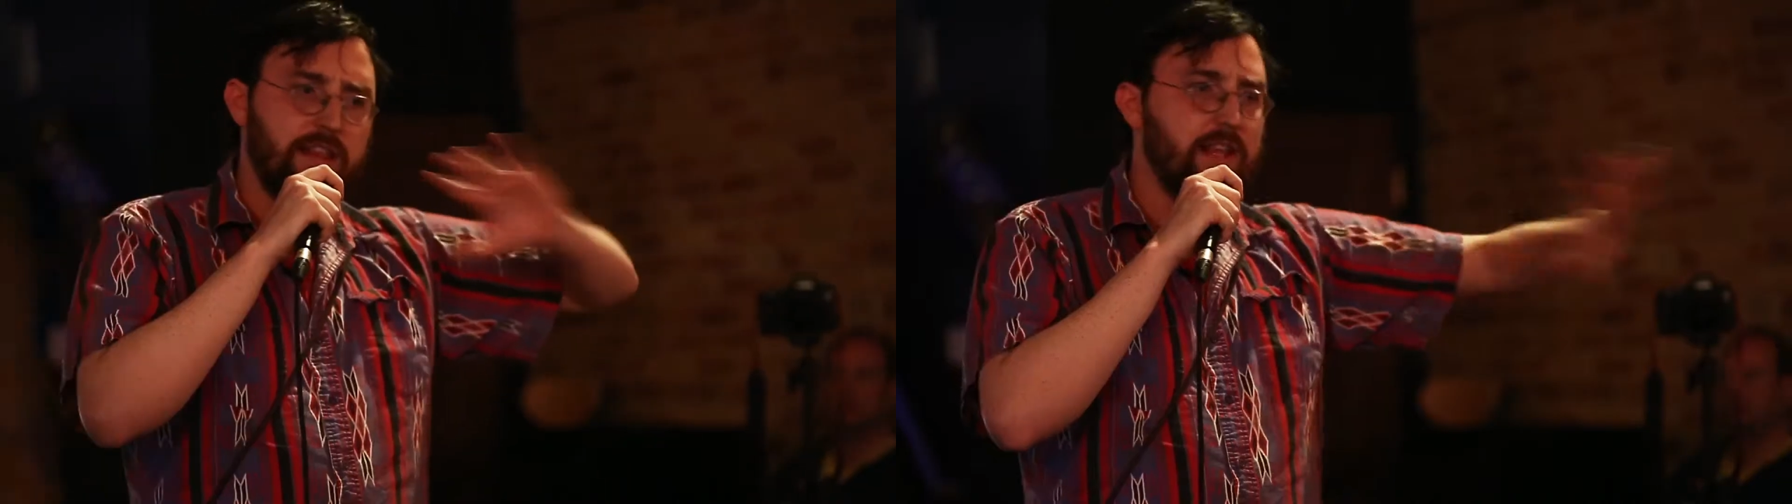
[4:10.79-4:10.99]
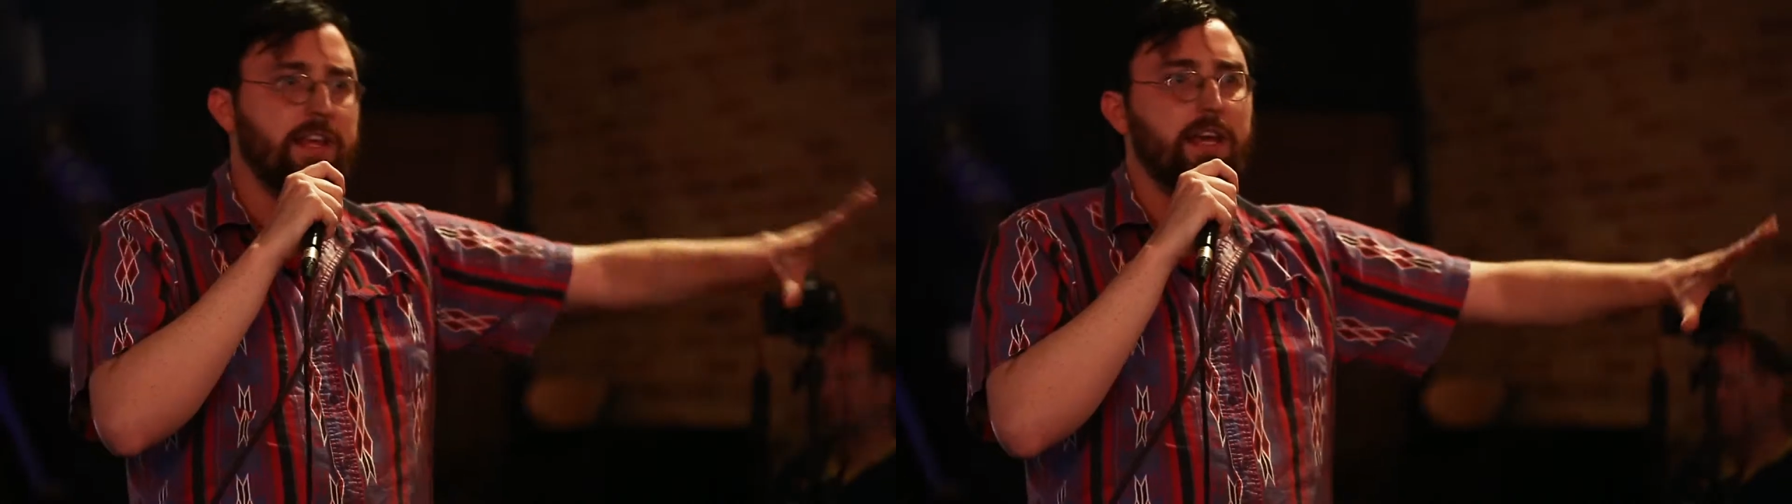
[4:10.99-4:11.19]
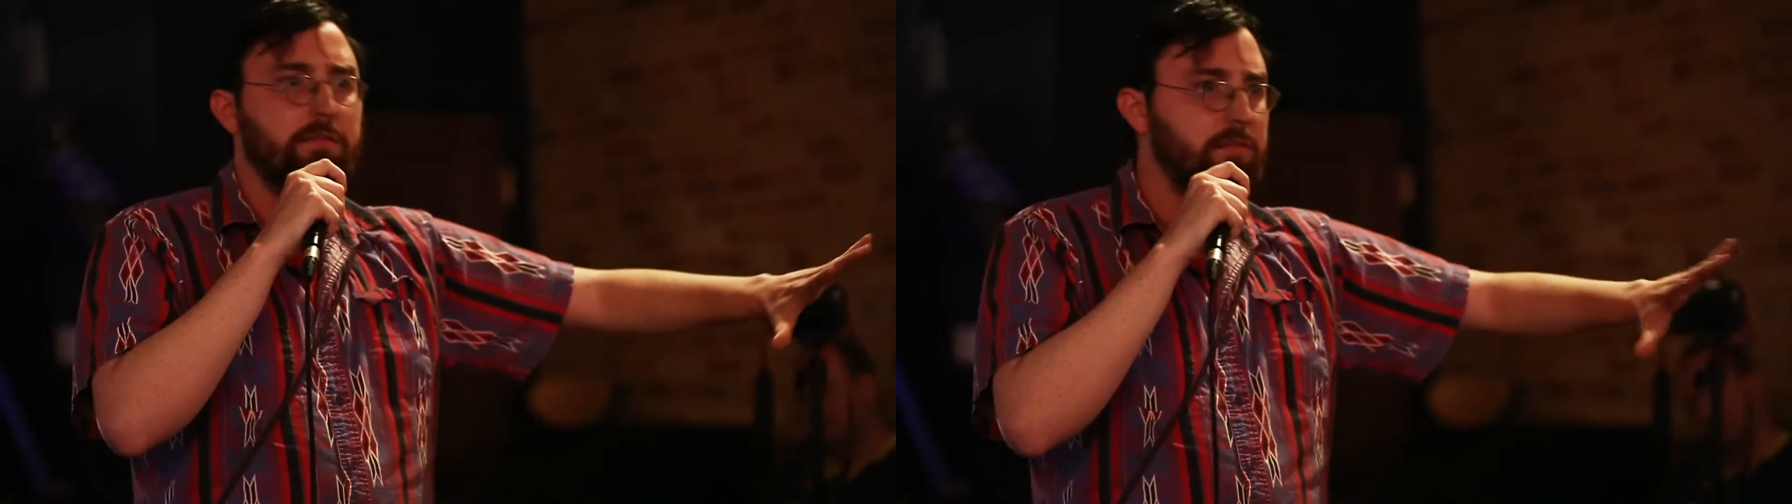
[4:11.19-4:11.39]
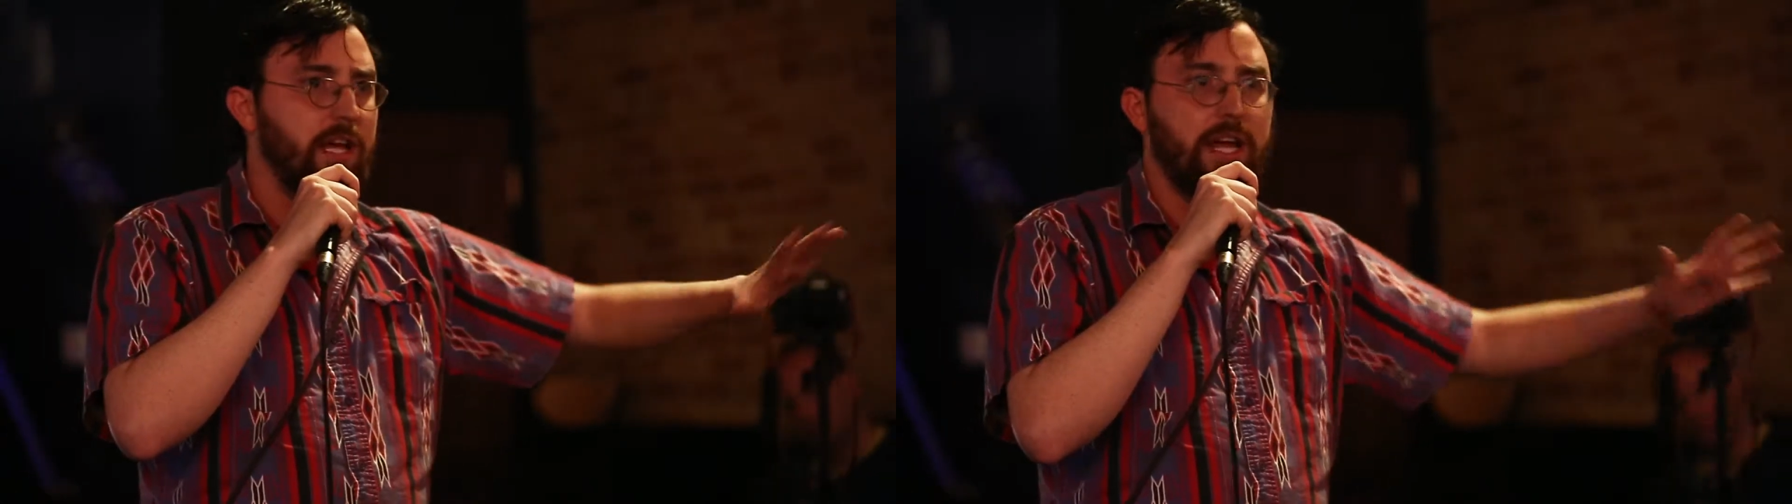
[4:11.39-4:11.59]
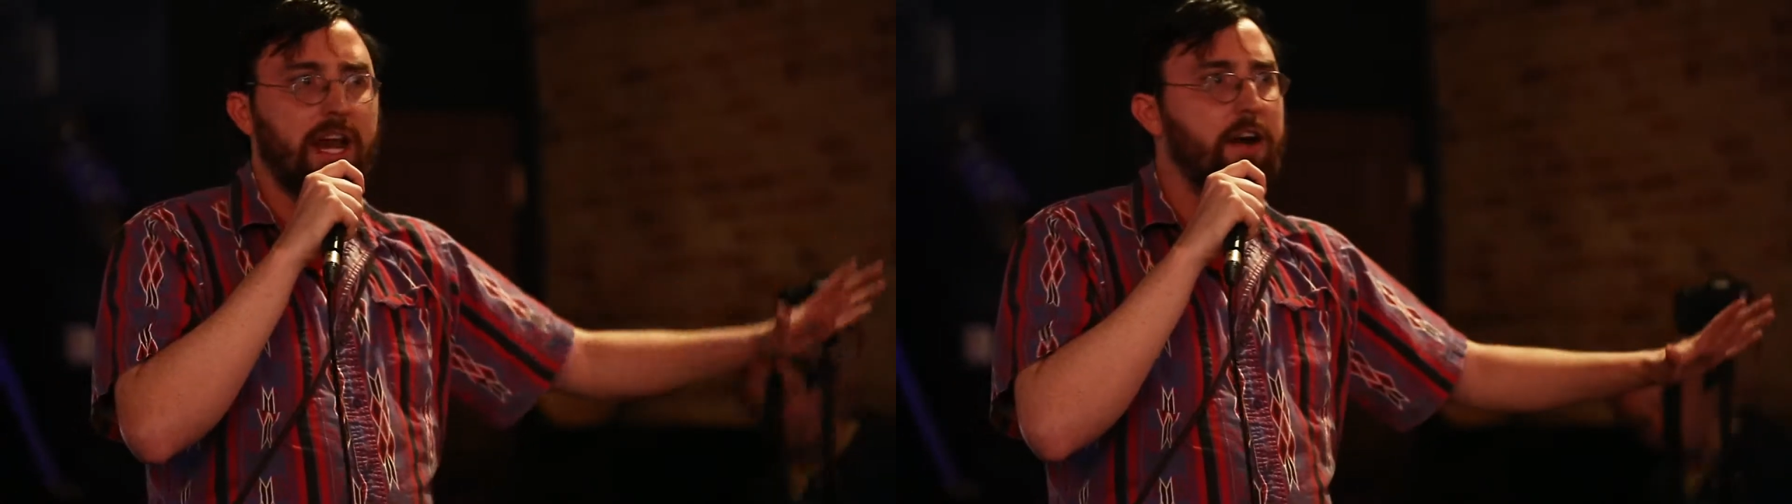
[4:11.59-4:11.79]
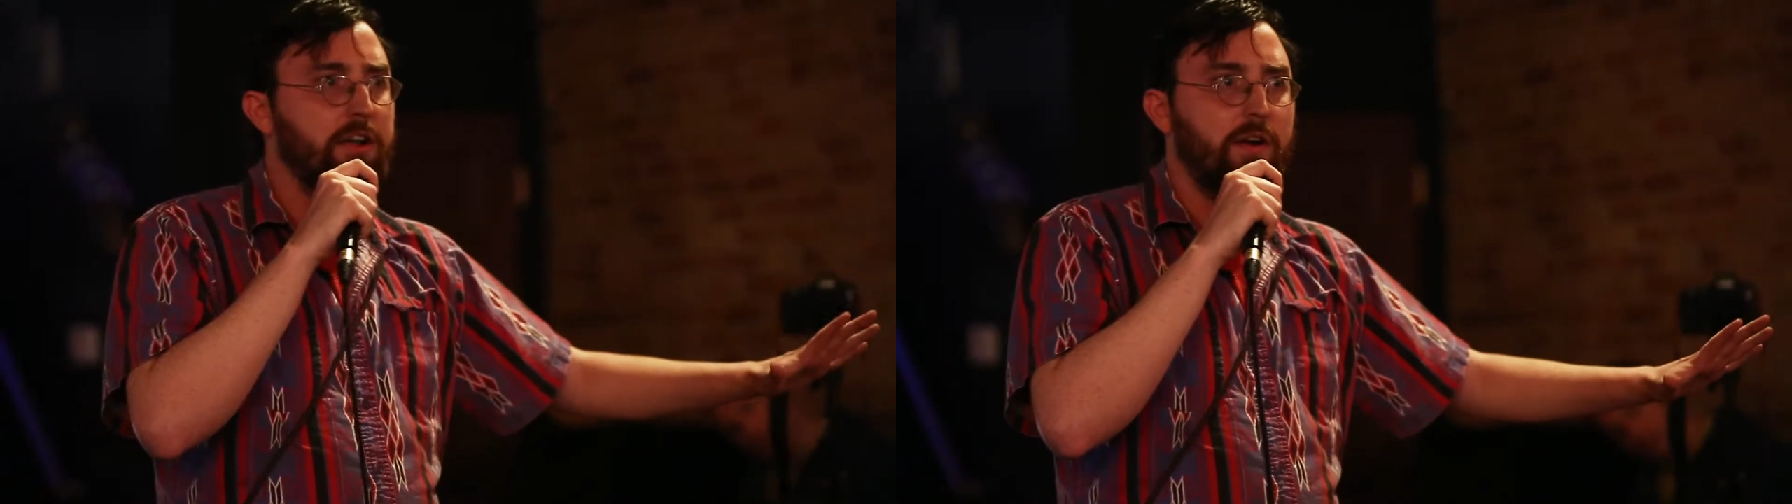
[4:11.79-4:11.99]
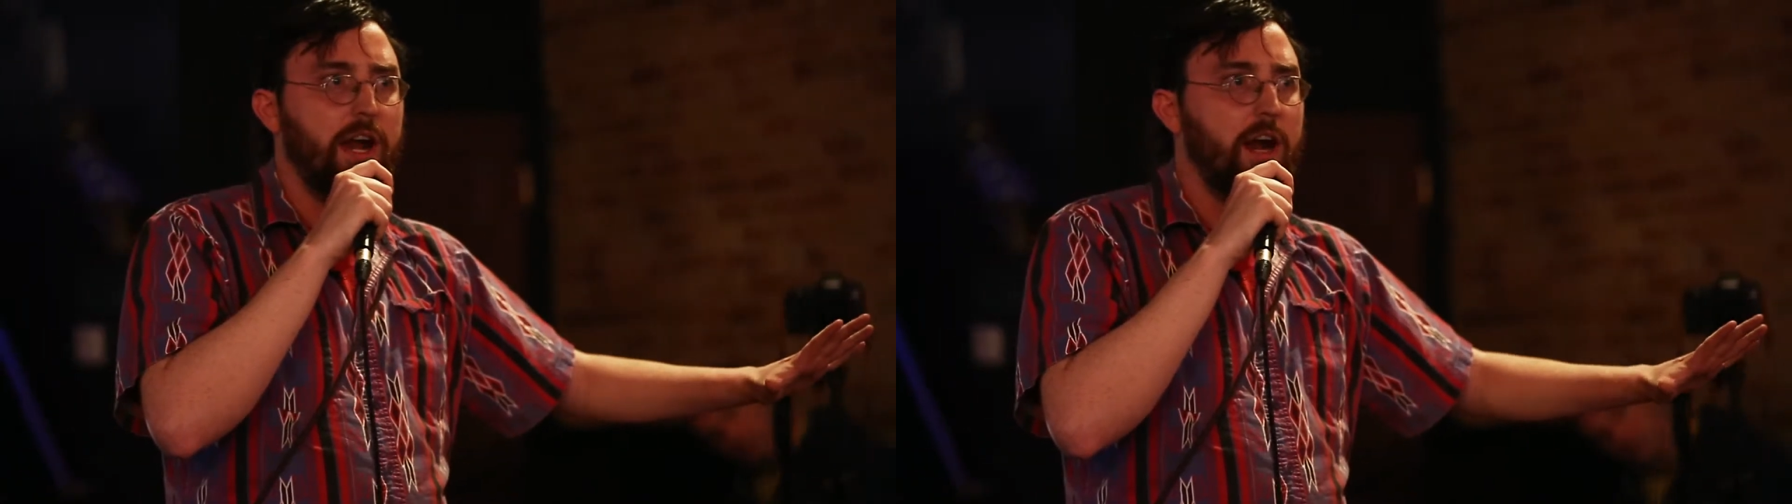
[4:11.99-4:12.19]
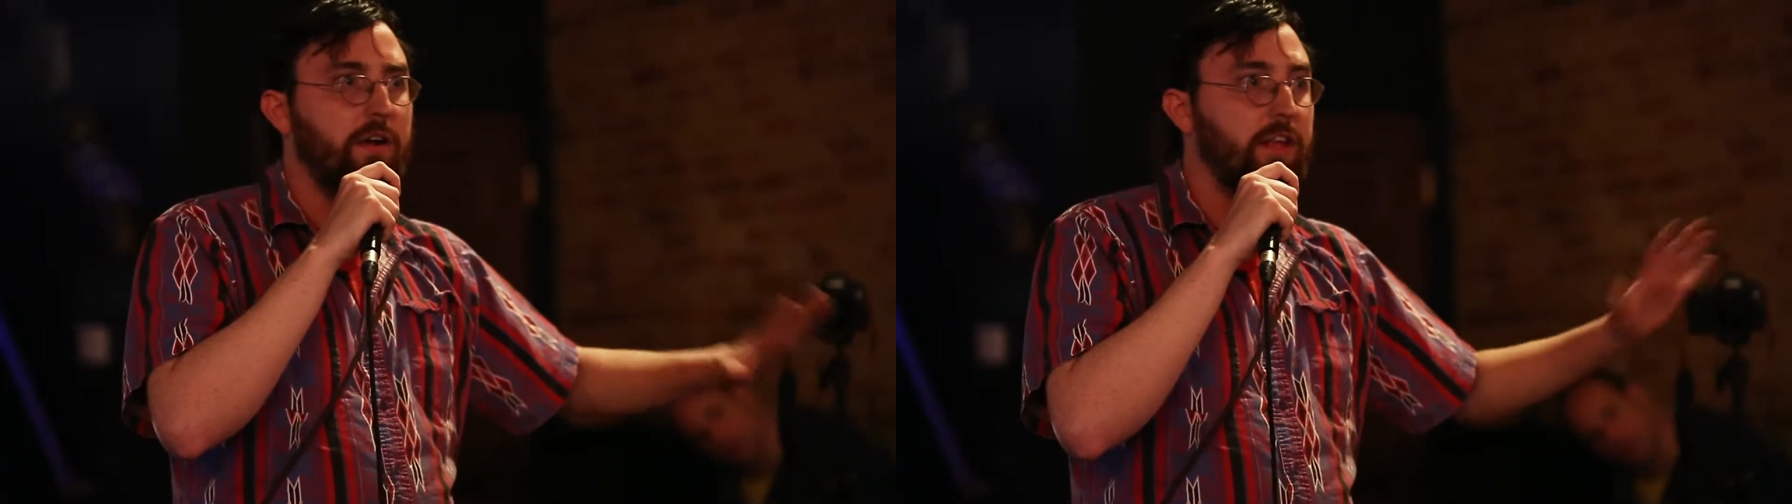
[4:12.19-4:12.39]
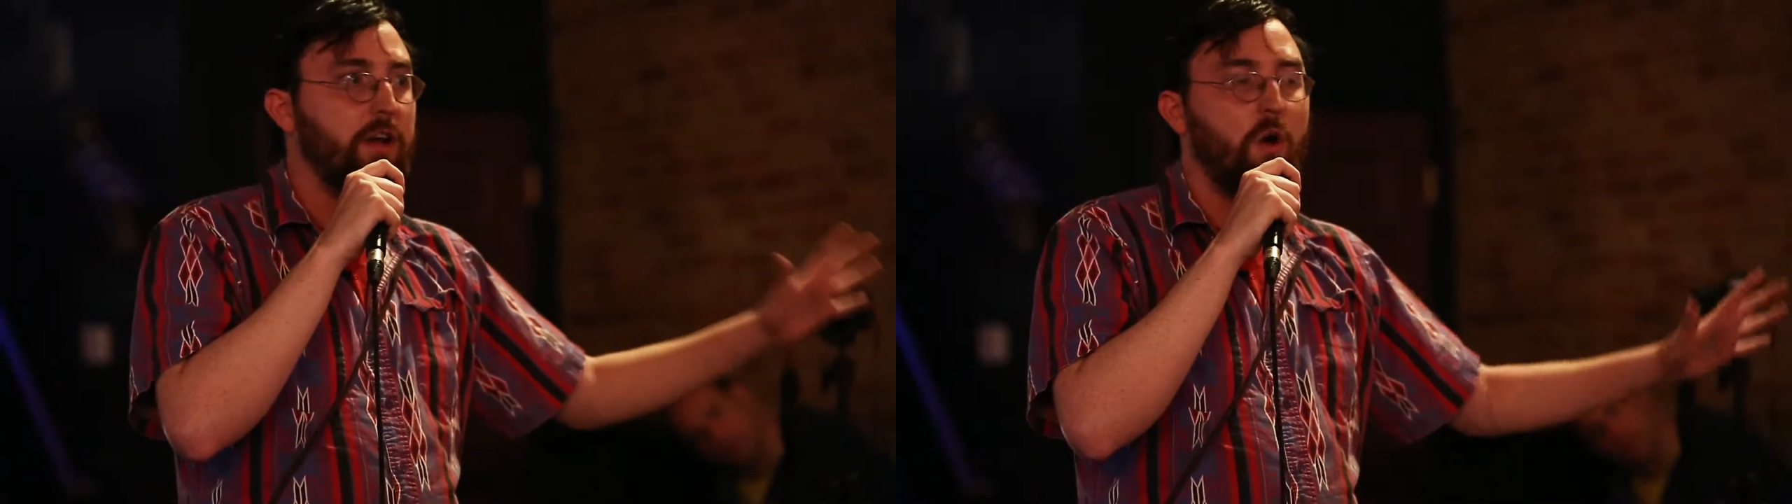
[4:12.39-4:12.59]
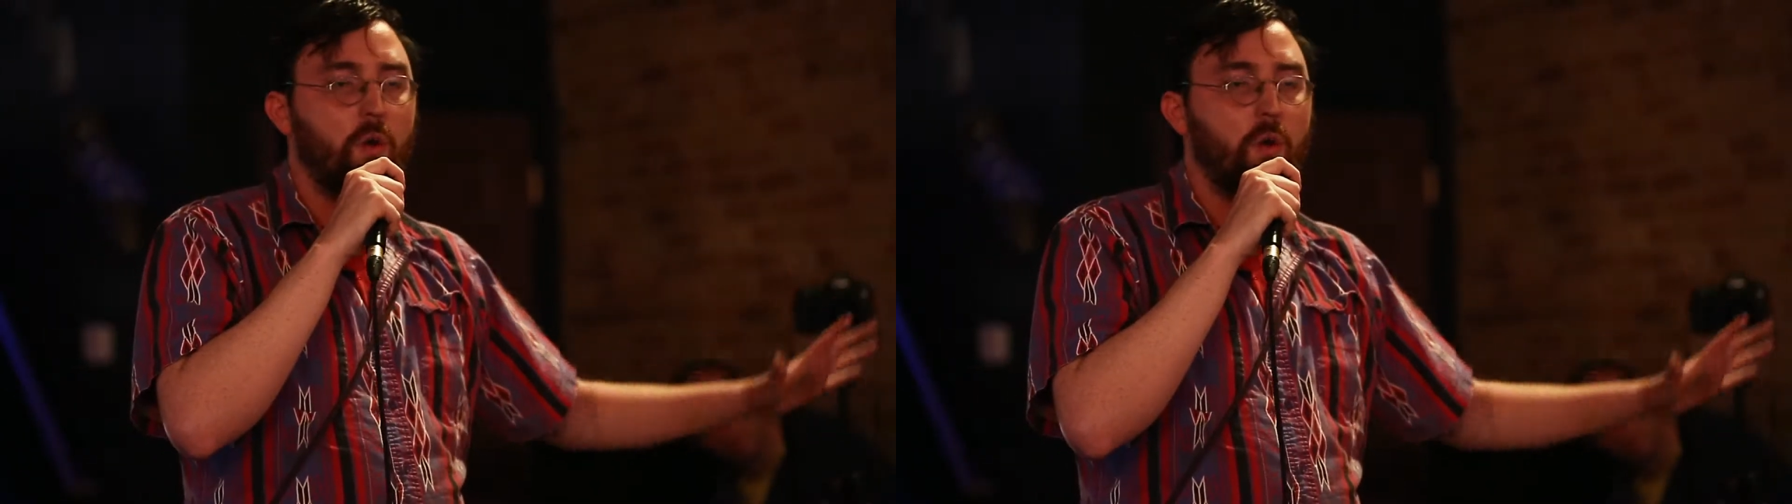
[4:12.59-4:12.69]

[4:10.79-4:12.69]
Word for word: and then they, they get out of your hair and they go